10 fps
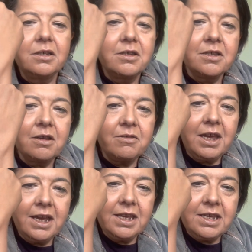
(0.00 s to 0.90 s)
So
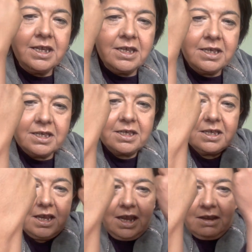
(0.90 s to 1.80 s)
that
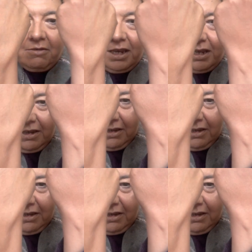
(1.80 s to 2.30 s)
is how it,